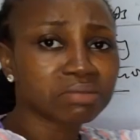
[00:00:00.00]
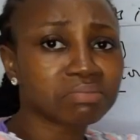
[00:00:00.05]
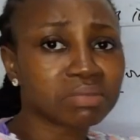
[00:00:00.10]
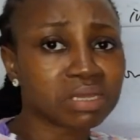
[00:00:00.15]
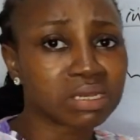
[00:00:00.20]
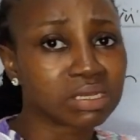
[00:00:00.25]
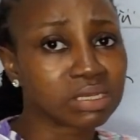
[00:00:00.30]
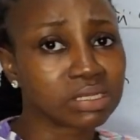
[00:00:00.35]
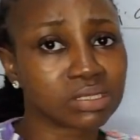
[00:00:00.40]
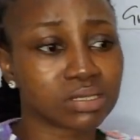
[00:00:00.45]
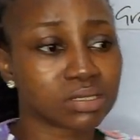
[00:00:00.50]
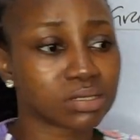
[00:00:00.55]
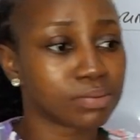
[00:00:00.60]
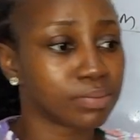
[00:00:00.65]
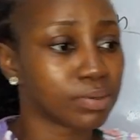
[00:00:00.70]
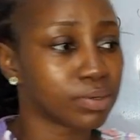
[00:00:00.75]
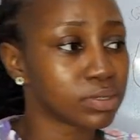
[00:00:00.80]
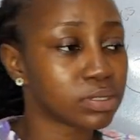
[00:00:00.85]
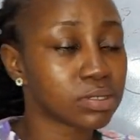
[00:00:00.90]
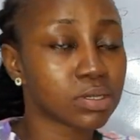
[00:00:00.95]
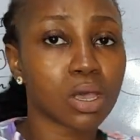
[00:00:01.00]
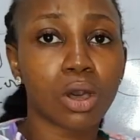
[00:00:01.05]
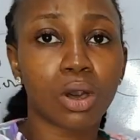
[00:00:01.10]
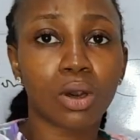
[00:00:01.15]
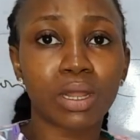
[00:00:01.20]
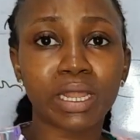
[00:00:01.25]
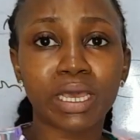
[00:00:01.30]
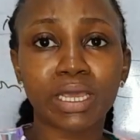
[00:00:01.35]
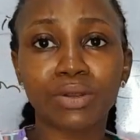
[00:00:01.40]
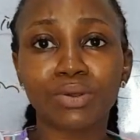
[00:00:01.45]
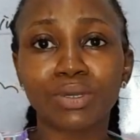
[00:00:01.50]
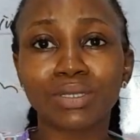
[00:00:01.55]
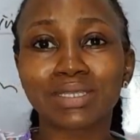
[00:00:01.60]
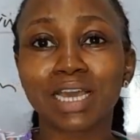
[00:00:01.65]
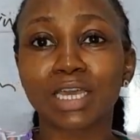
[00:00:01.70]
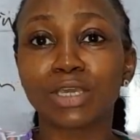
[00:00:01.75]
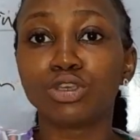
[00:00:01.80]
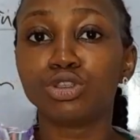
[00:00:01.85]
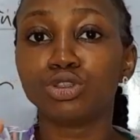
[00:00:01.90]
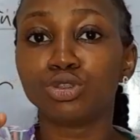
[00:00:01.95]
minutes. But all I know is
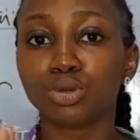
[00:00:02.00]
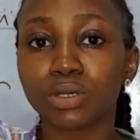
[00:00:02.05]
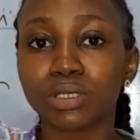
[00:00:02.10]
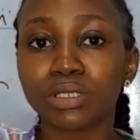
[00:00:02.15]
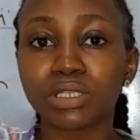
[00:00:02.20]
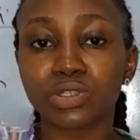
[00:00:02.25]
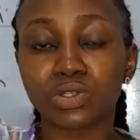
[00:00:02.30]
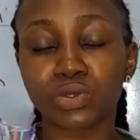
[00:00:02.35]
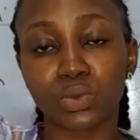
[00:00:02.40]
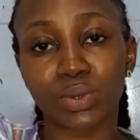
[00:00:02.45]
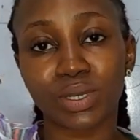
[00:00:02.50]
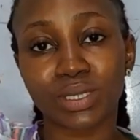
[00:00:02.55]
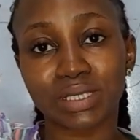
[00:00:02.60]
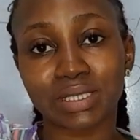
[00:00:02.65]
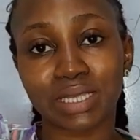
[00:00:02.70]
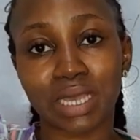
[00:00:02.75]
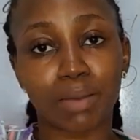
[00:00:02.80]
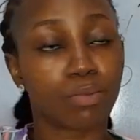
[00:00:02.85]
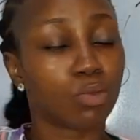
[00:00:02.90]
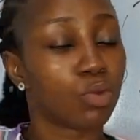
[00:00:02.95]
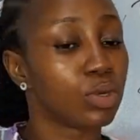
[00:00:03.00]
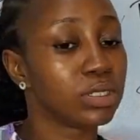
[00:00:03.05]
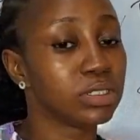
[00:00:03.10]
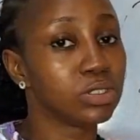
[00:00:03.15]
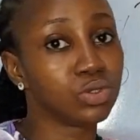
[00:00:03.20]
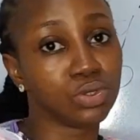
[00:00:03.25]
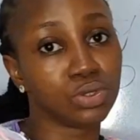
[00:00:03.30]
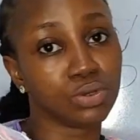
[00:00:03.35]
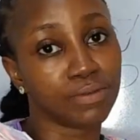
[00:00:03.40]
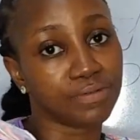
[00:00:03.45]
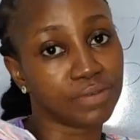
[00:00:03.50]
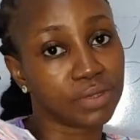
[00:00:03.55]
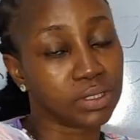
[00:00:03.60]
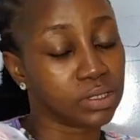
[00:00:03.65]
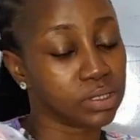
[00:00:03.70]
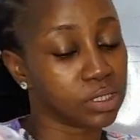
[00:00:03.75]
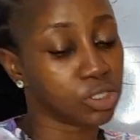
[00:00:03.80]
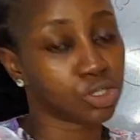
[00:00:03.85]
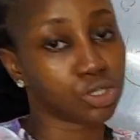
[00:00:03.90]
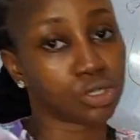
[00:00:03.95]
that you don't need to waste time when doing your
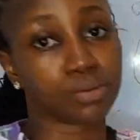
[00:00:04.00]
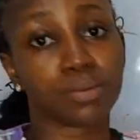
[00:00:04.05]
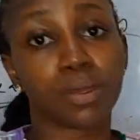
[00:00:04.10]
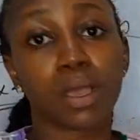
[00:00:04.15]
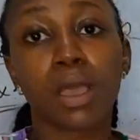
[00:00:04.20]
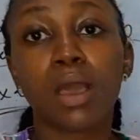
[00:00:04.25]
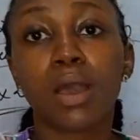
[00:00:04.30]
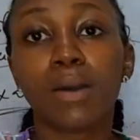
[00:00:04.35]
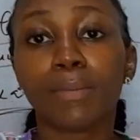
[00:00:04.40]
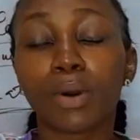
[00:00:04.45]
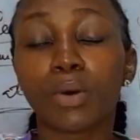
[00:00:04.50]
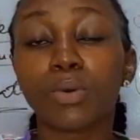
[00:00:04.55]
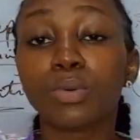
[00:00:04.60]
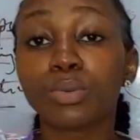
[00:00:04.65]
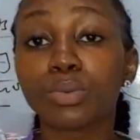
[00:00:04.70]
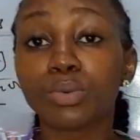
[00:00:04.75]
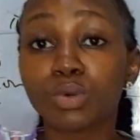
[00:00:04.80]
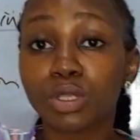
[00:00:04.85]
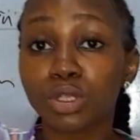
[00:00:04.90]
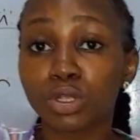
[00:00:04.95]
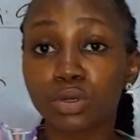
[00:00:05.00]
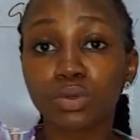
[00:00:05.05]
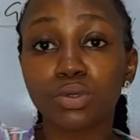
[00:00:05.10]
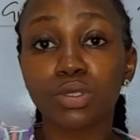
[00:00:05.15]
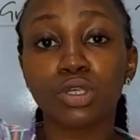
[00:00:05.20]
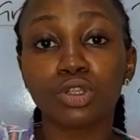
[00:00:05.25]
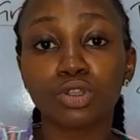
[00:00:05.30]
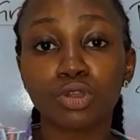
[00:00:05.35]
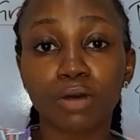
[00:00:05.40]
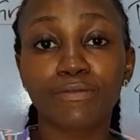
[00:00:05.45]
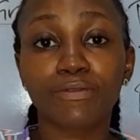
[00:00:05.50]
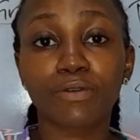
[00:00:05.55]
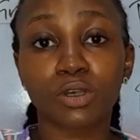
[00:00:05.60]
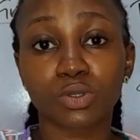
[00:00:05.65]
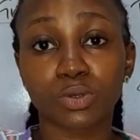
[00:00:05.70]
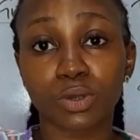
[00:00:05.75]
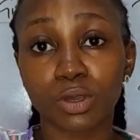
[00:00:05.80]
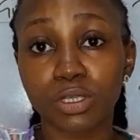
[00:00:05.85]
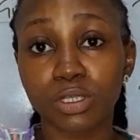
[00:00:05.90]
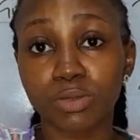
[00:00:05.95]
fixation. But we know, of course,
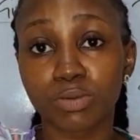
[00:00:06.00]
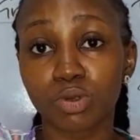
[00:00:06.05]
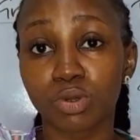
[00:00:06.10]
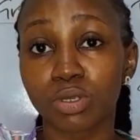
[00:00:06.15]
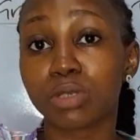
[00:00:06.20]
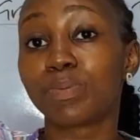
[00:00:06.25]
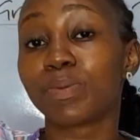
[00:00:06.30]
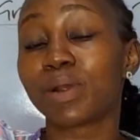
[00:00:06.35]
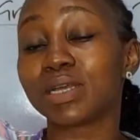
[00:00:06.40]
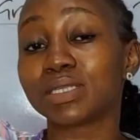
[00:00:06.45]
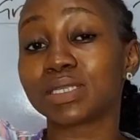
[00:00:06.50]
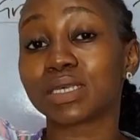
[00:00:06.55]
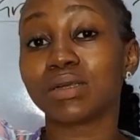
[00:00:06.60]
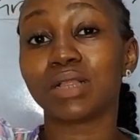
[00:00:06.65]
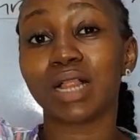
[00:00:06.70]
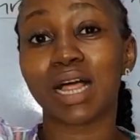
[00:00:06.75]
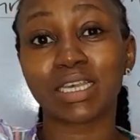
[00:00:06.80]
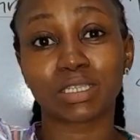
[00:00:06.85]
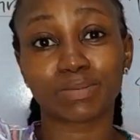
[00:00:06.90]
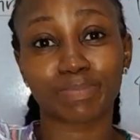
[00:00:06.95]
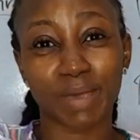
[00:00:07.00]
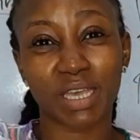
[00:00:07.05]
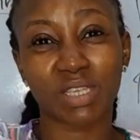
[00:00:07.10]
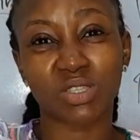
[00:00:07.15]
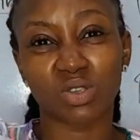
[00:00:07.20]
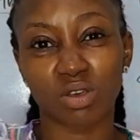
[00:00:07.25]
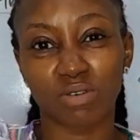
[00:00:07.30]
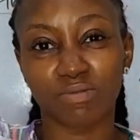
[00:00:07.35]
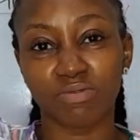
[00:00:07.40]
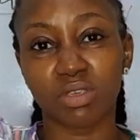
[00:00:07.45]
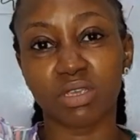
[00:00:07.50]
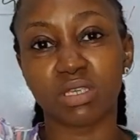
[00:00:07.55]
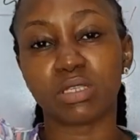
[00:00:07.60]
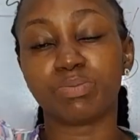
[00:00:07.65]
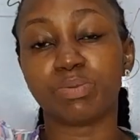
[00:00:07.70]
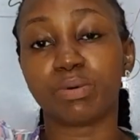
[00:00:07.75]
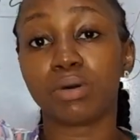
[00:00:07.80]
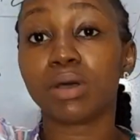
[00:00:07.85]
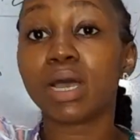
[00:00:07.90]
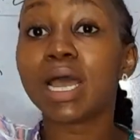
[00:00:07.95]
we're going to be doing the practical aspects of this,
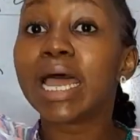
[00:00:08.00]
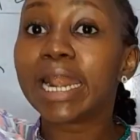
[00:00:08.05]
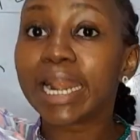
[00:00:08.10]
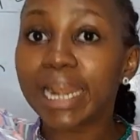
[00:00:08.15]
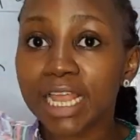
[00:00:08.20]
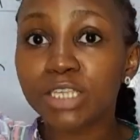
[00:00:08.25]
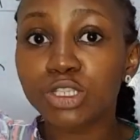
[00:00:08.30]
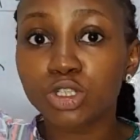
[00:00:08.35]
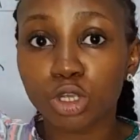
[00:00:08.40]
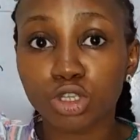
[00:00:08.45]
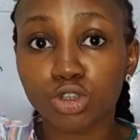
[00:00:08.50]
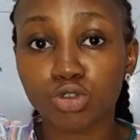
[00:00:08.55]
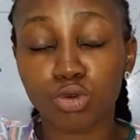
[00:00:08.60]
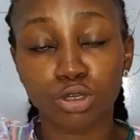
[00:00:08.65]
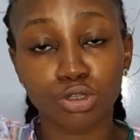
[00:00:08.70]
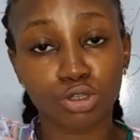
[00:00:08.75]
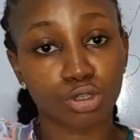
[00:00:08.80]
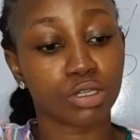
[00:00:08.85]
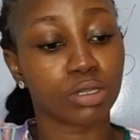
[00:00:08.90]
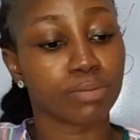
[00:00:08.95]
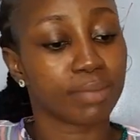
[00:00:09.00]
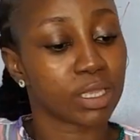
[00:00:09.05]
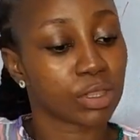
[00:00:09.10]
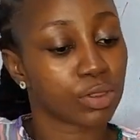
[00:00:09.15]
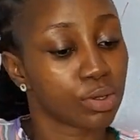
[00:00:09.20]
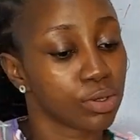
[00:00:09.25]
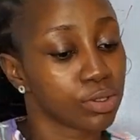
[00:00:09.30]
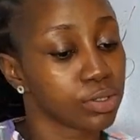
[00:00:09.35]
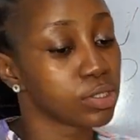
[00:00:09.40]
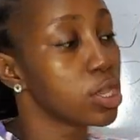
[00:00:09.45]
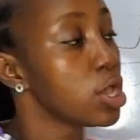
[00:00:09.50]
but let's just run through the methods.